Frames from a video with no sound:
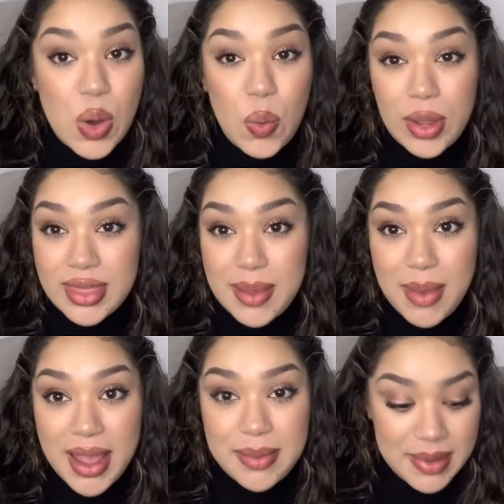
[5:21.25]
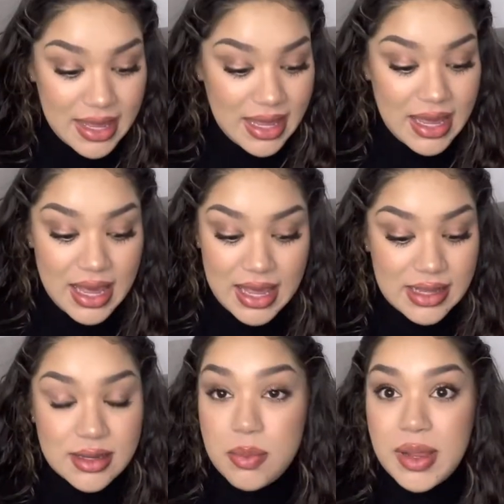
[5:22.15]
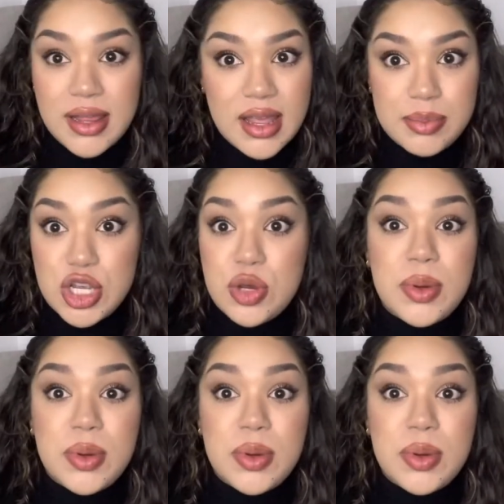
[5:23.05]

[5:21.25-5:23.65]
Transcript: What they might be is completely up to you,